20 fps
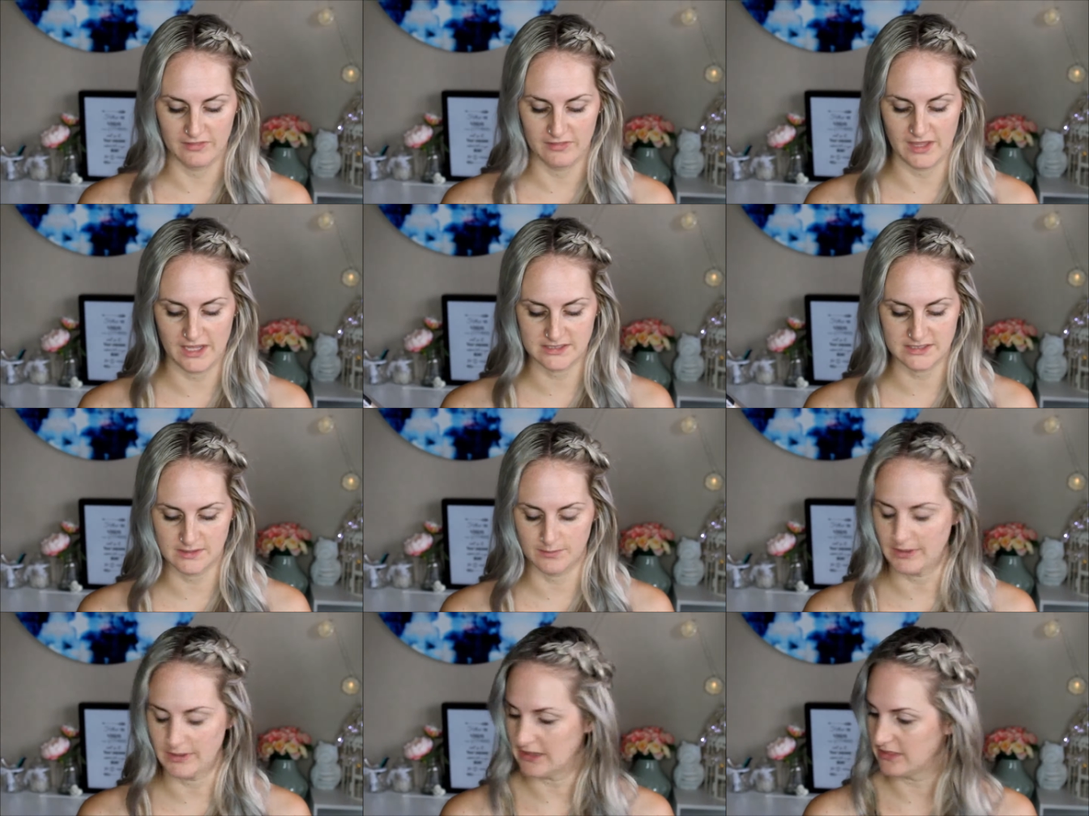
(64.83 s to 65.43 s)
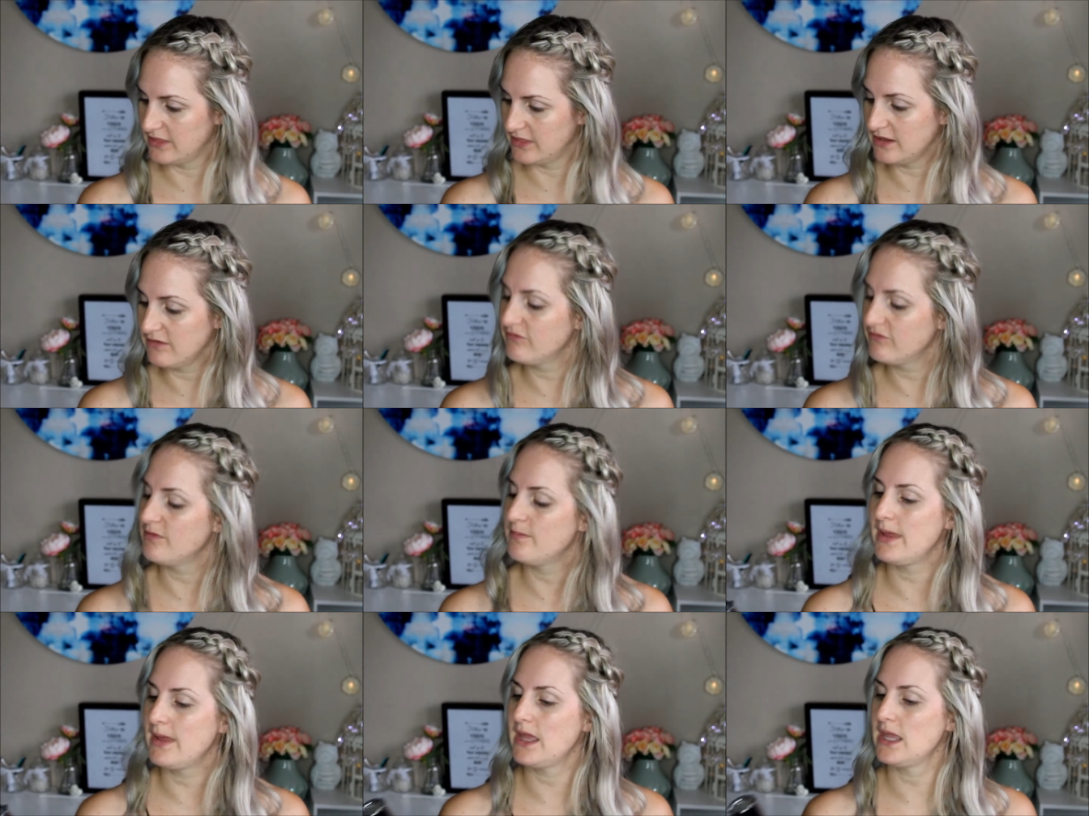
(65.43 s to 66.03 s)
that's a big thing
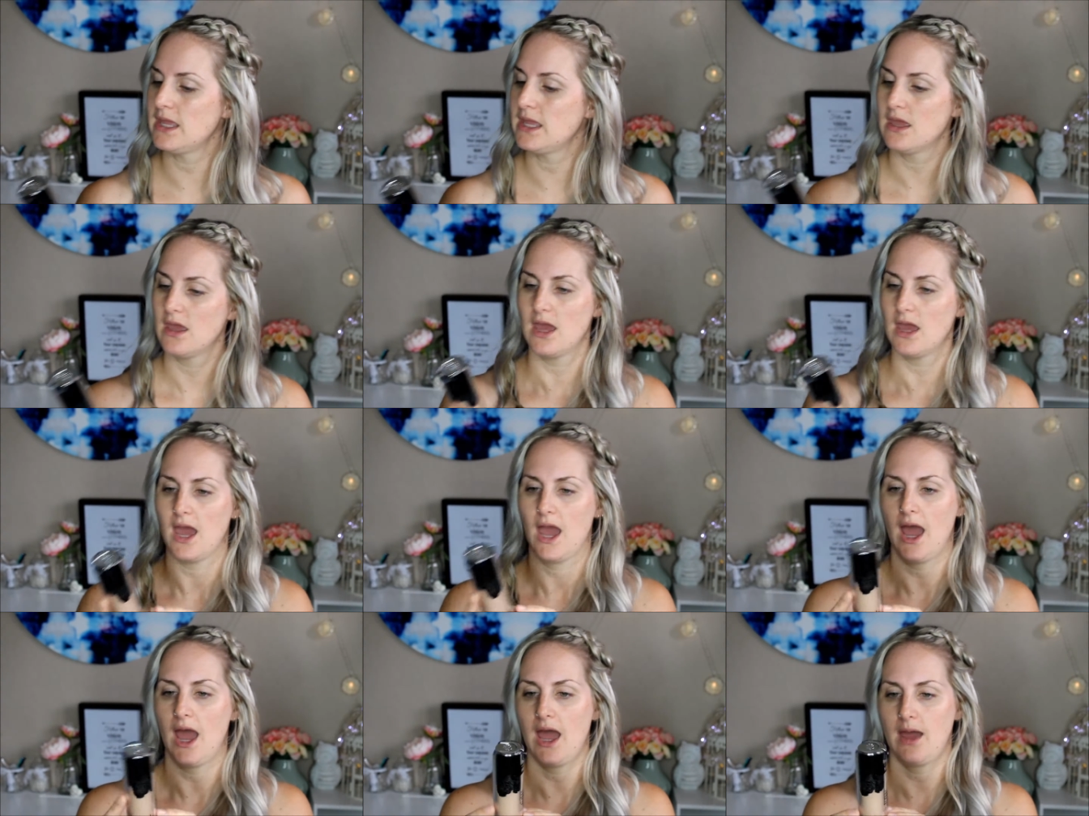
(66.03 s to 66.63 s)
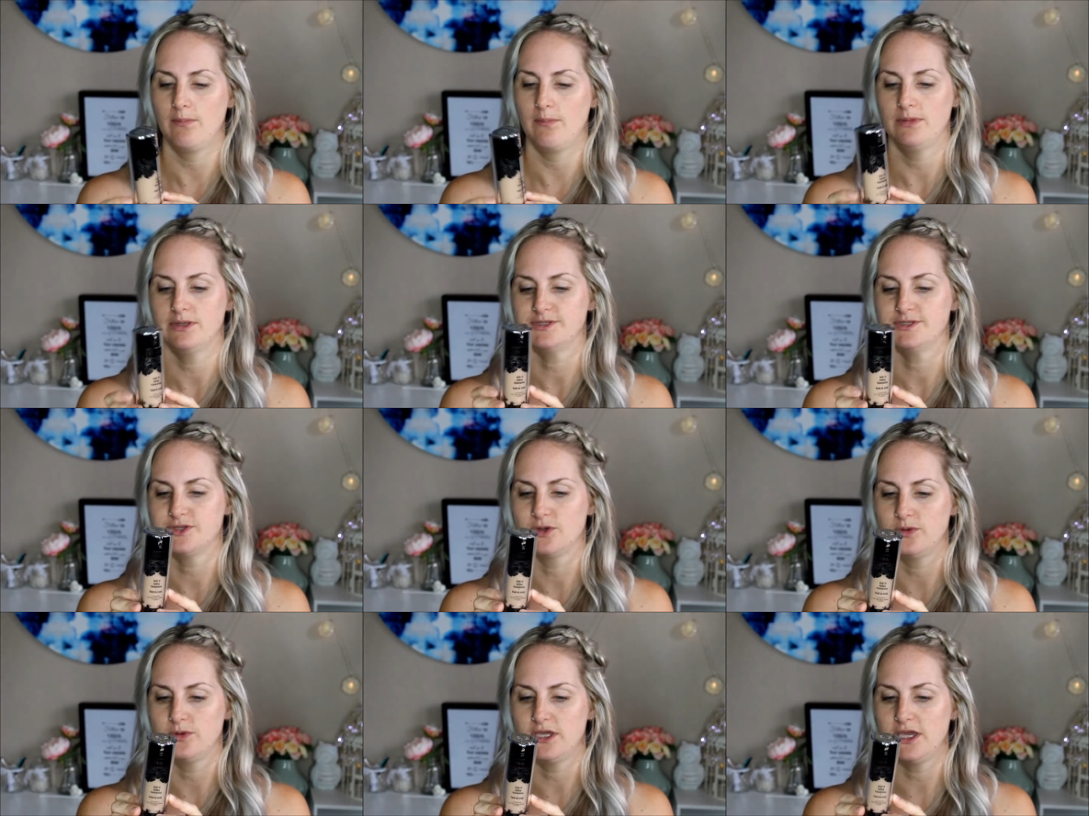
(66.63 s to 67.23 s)
for me.
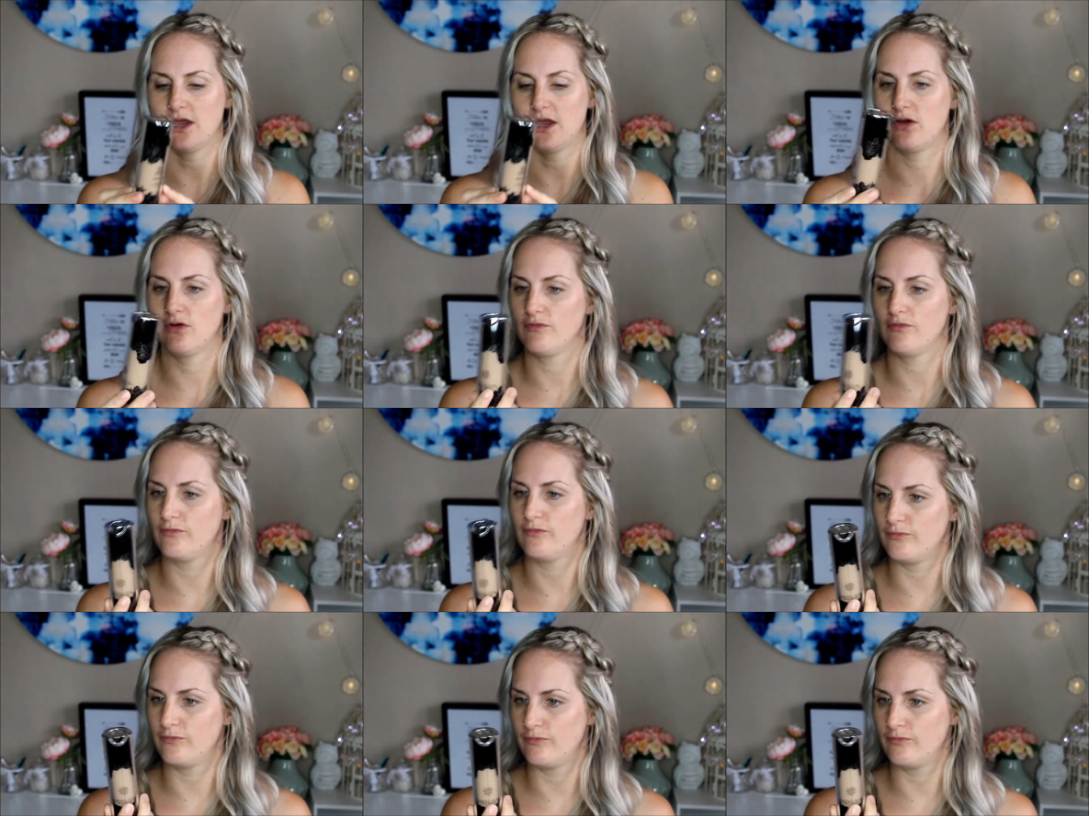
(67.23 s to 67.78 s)
So yeah,